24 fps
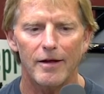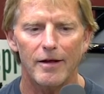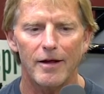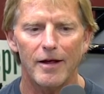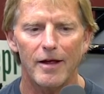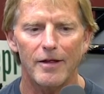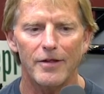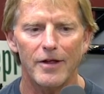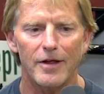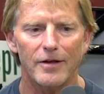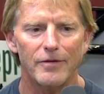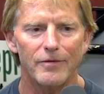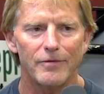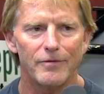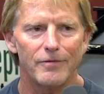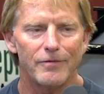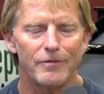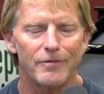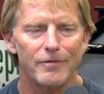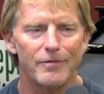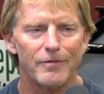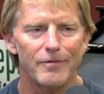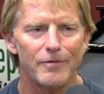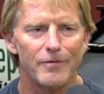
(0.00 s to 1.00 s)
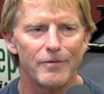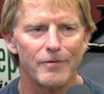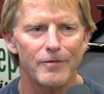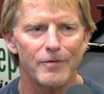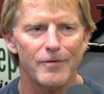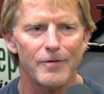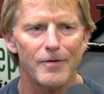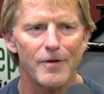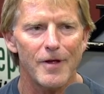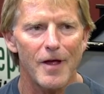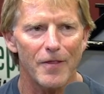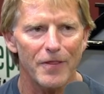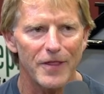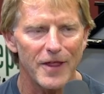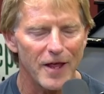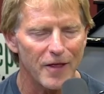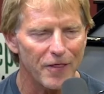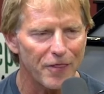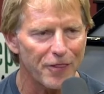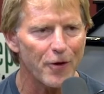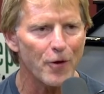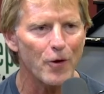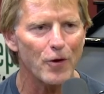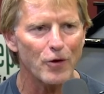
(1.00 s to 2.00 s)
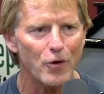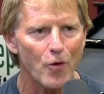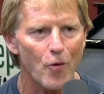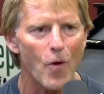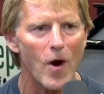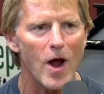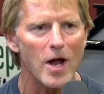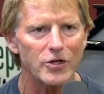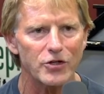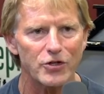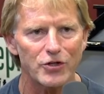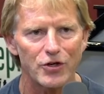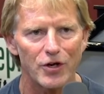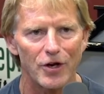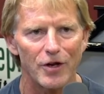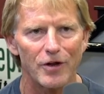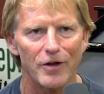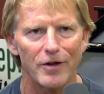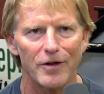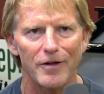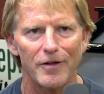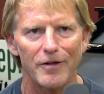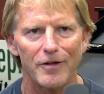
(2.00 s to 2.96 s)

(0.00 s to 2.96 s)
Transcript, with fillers: and then the third question